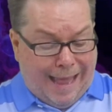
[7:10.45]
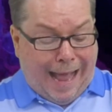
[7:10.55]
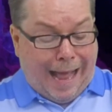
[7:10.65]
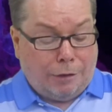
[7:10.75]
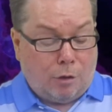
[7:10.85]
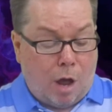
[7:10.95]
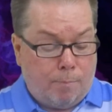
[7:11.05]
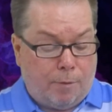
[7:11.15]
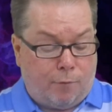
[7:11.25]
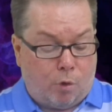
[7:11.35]
How long
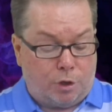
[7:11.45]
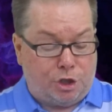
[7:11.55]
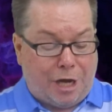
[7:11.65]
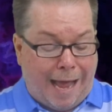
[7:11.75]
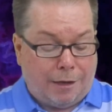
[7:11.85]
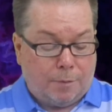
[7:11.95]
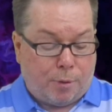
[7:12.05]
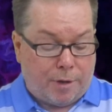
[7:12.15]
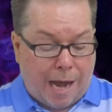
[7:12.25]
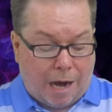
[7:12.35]
before child
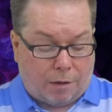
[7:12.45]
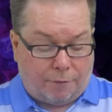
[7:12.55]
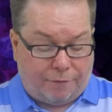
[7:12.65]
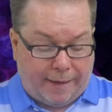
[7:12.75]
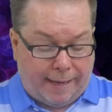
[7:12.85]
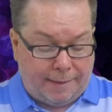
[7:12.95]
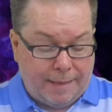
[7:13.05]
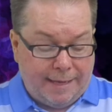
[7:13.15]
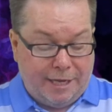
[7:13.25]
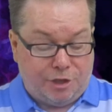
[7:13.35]
pornography
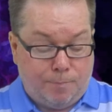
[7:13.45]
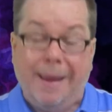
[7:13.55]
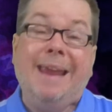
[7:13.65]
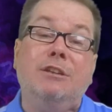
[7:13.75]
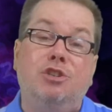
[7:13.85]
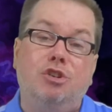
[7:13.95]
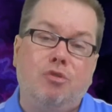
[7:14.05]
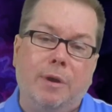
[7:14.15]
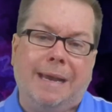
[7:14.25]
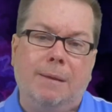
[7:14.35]
is
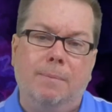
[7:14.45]
mainstream?